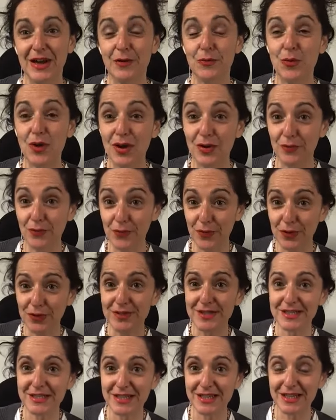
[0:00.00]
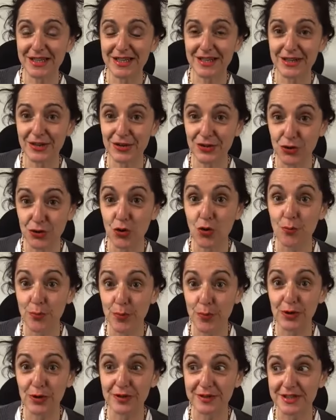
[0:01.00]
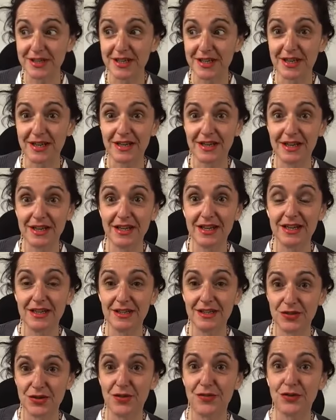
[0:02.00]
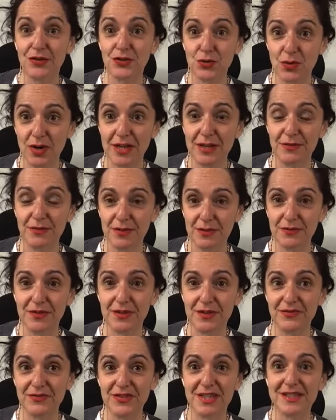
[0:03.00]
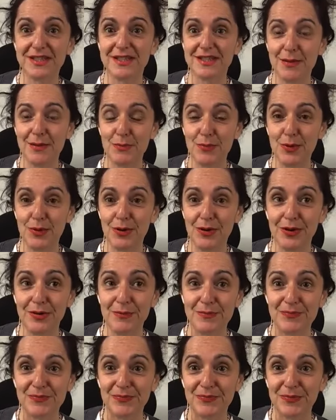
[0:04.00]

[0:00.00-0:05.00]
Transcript: well, firstly, your birthday is on the 25th of December